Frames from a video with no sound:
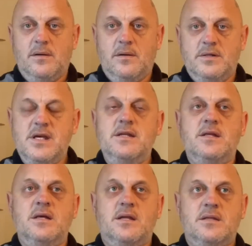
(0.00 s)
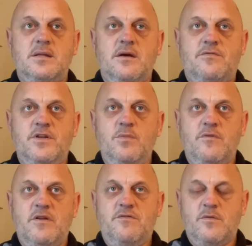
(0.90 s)
saying that their freedom of
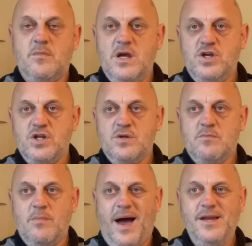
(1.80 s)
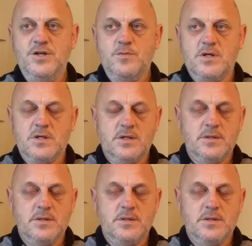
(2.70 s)
information management,